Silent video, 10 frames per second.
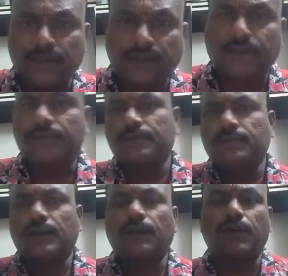into
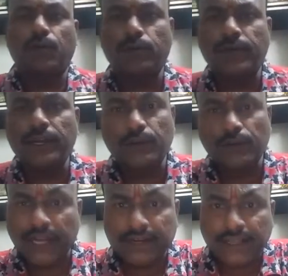our mobile
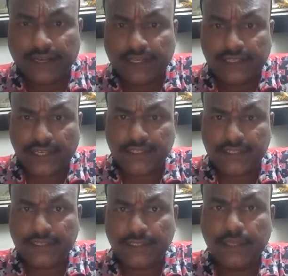to get the
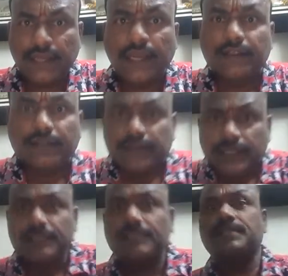recharge.
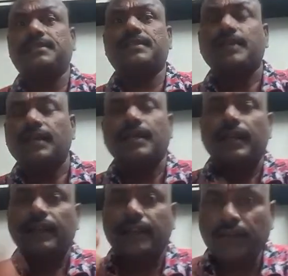This
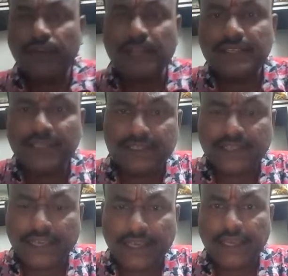device is
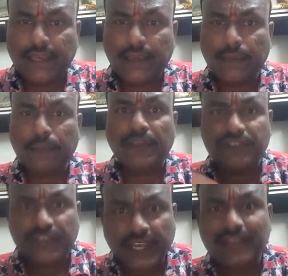a
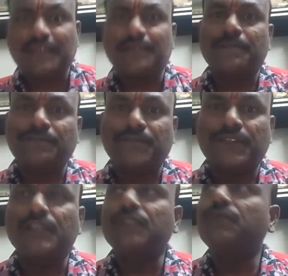machine.
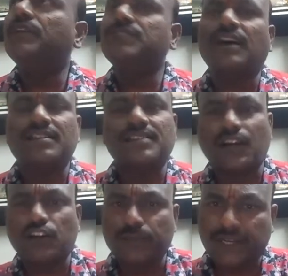It will charge
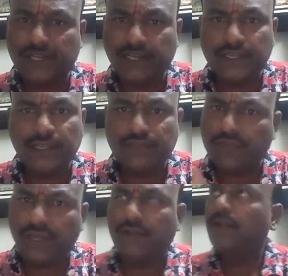automatically if
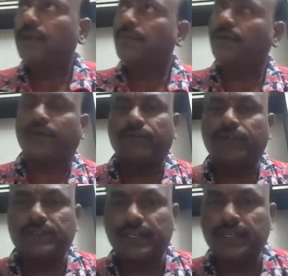the power
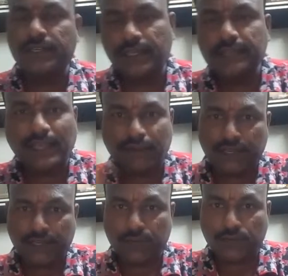facility is
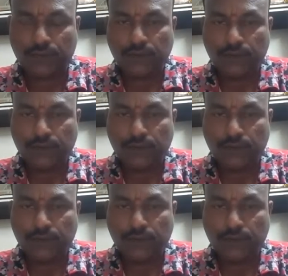available.